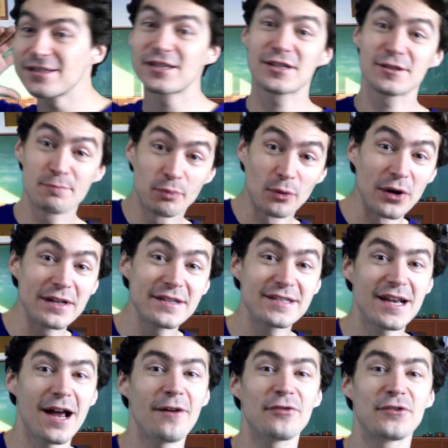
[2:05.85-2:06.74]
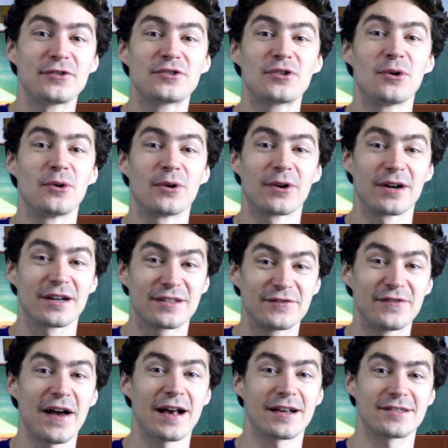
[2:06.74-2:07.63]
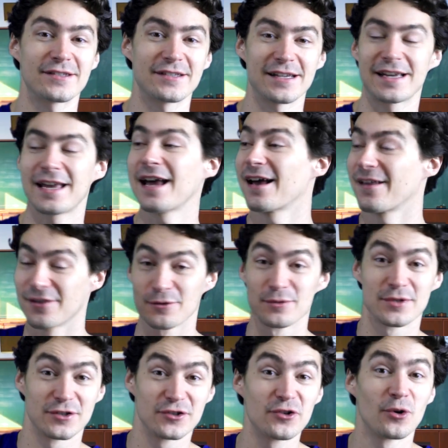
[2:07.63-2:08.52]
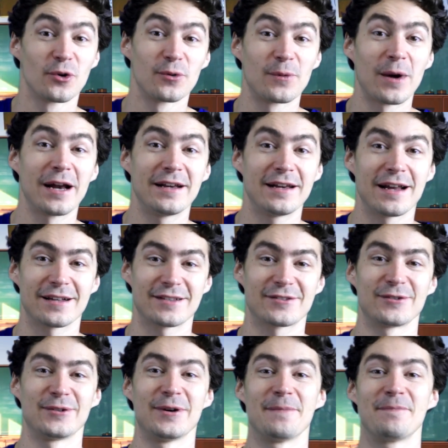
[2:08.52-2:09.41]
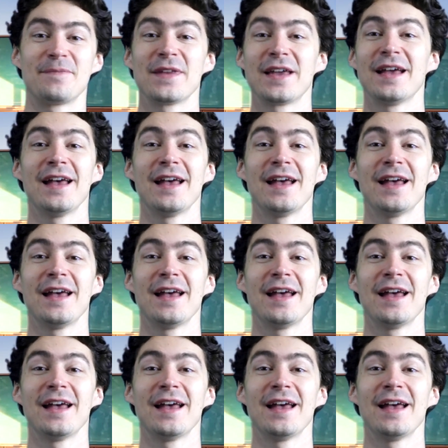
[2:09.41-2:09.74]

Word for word: sprints out the door as fast as he can. There was a door right next to him.